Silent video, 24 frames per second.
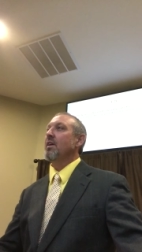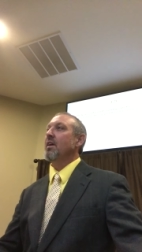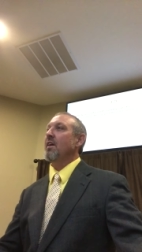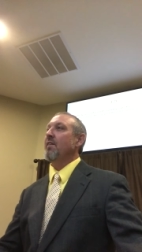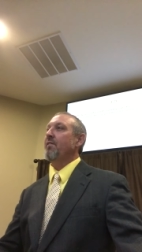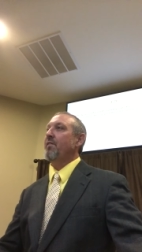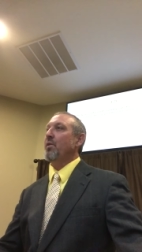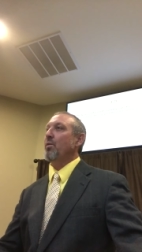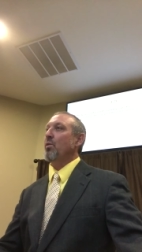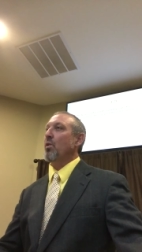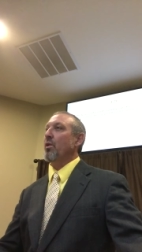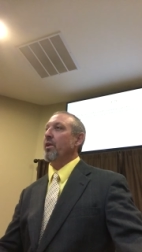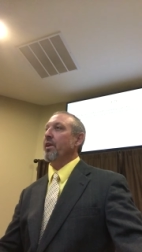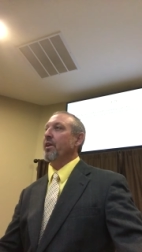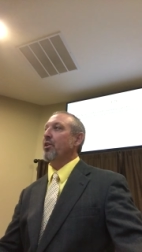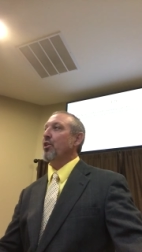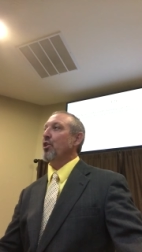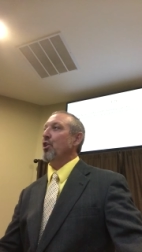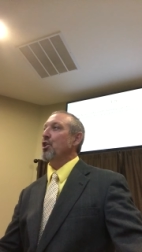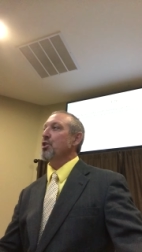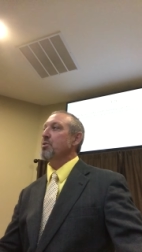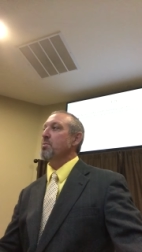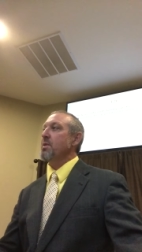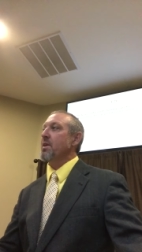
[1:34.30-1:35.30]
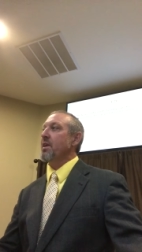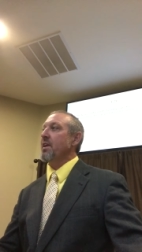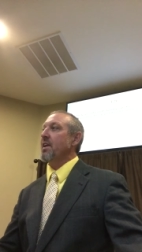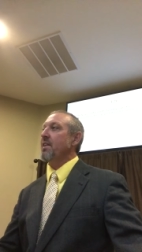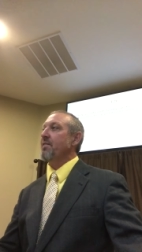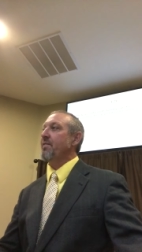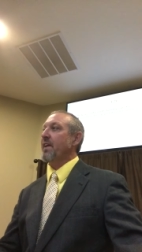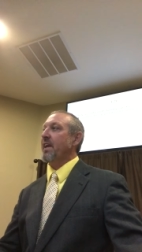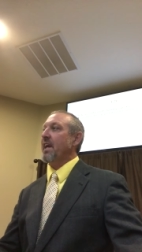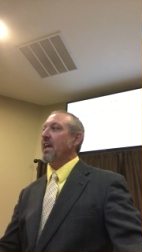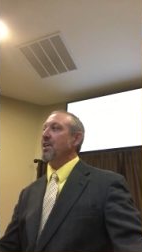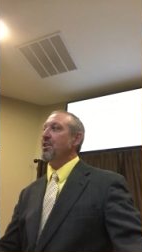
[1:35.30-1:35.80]
If you want encouragement and
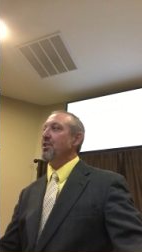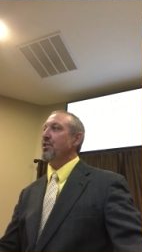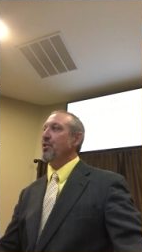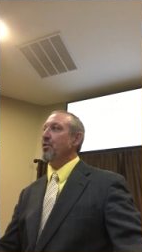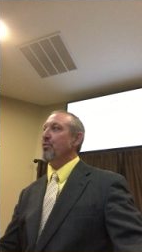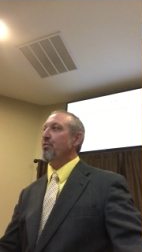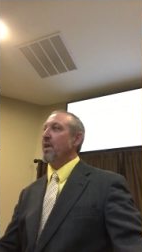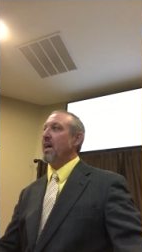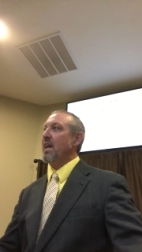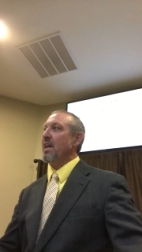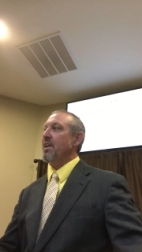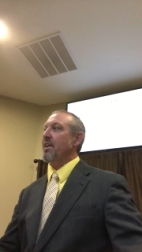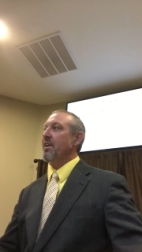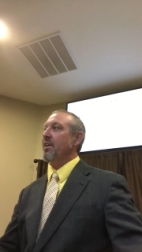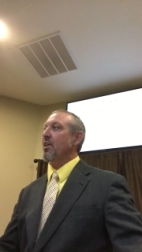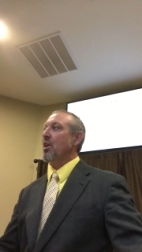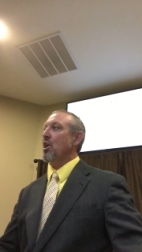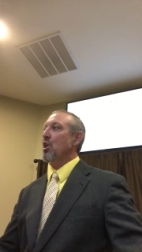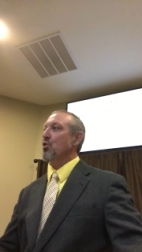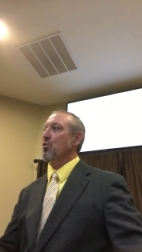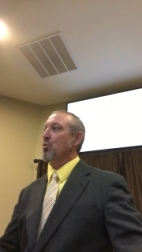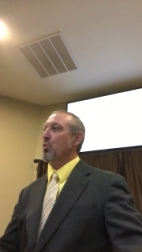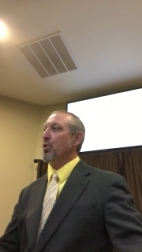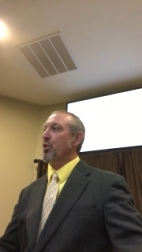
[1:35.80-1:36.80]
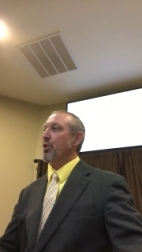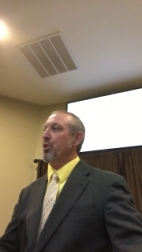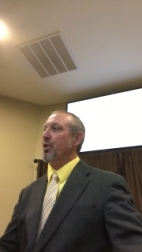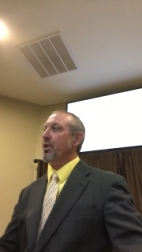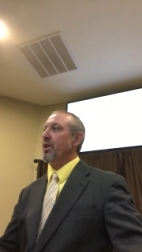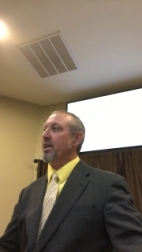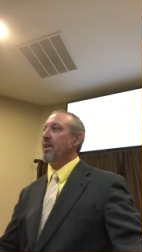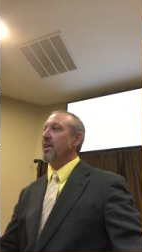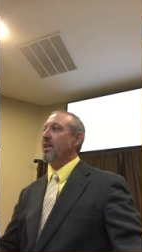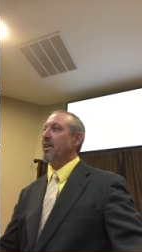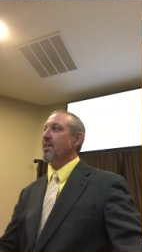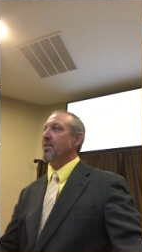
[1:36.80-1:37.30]
edification, you'll find it in God's
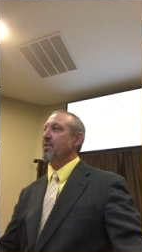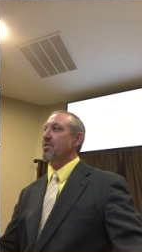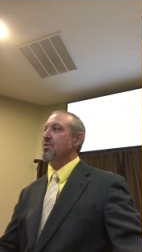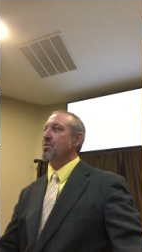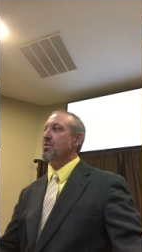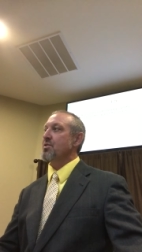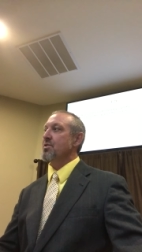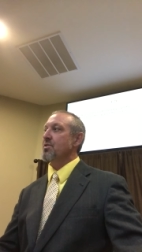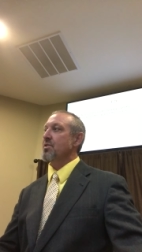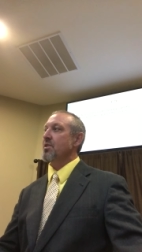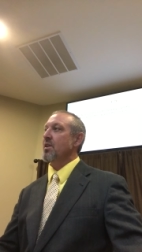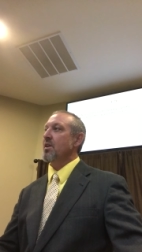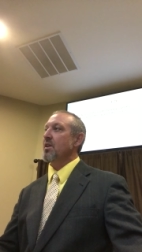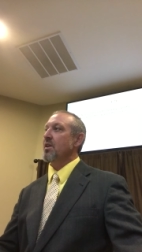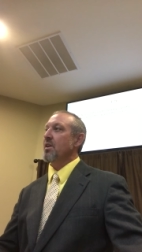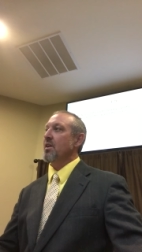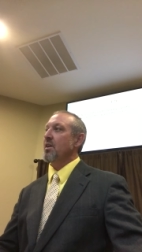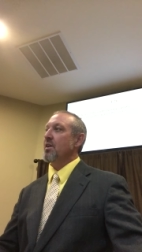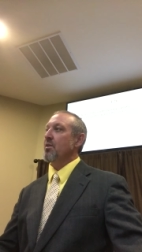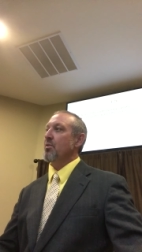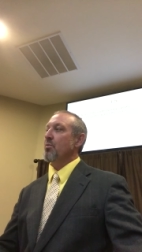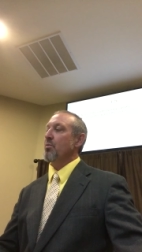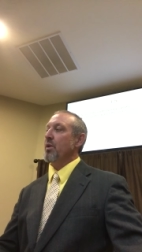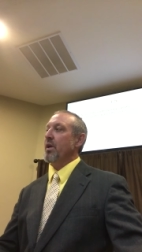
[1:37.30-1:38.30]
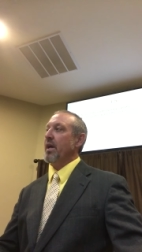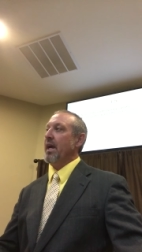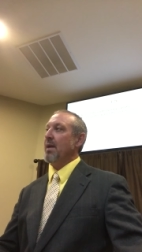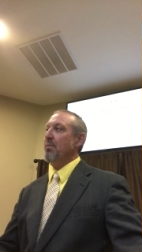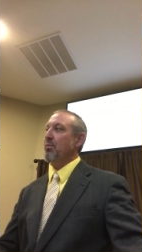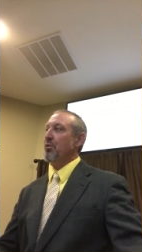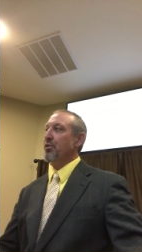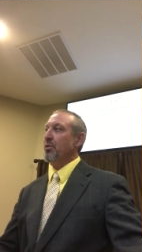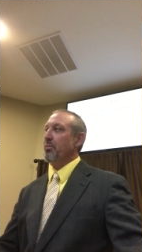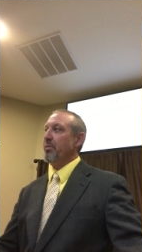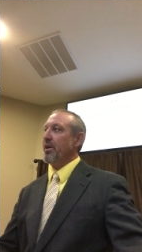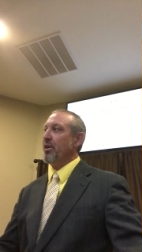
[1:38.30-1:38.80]
Word. It is
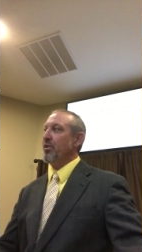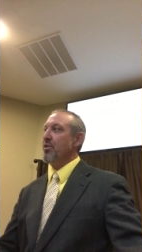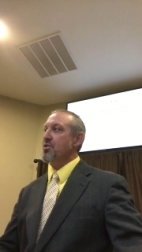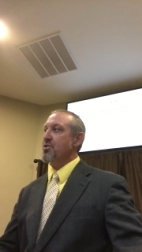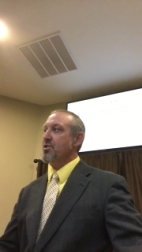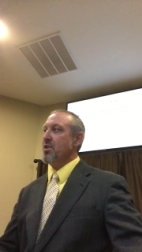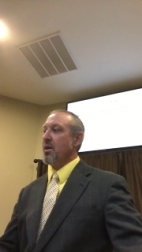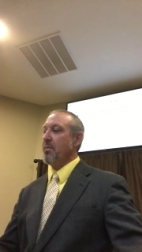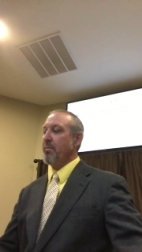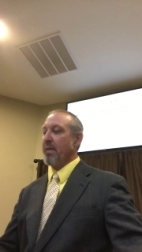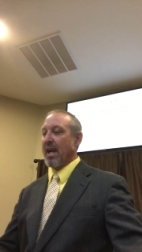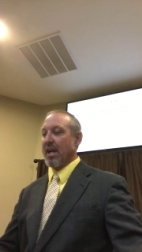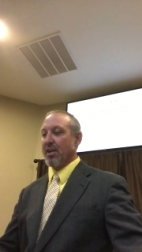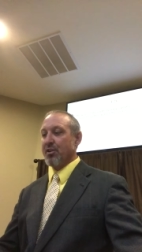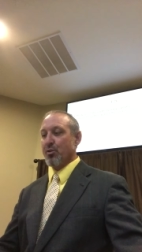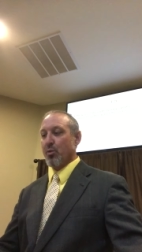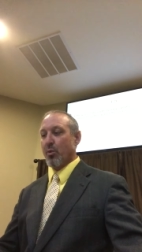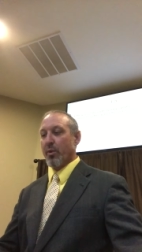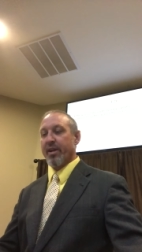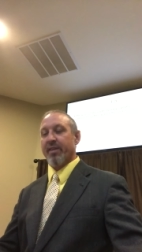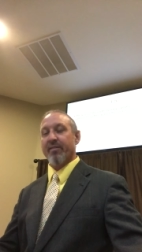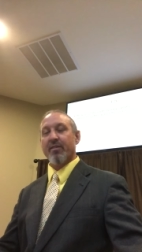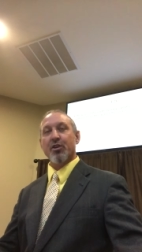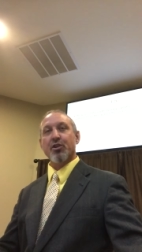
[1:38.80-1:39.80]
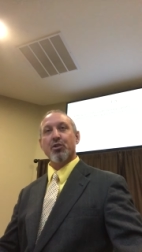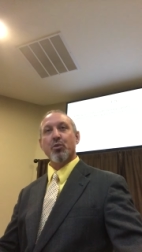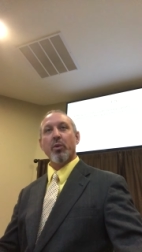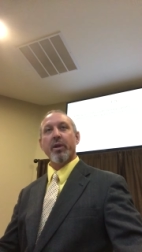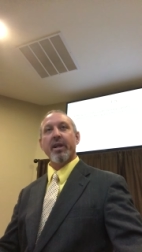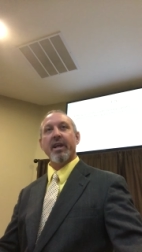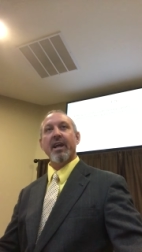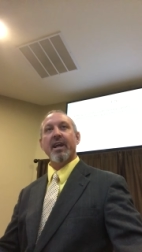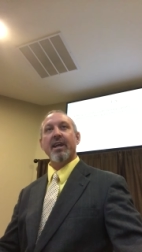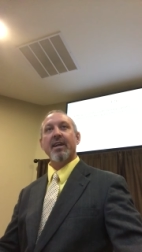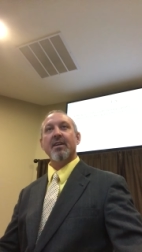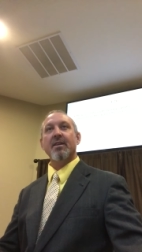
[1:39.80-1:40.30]
able to build us up. Acts 20, verse
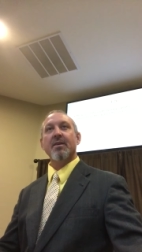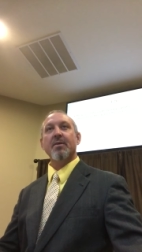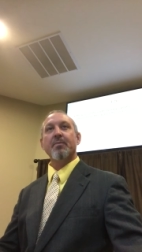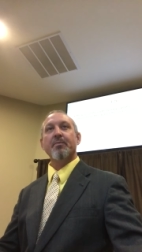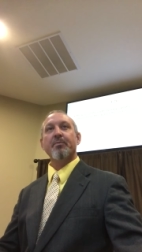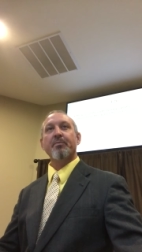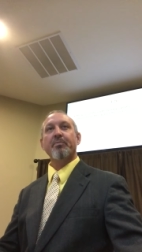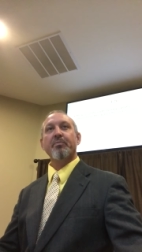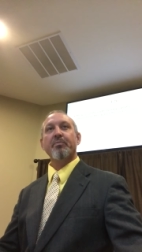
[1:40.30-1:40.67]
28.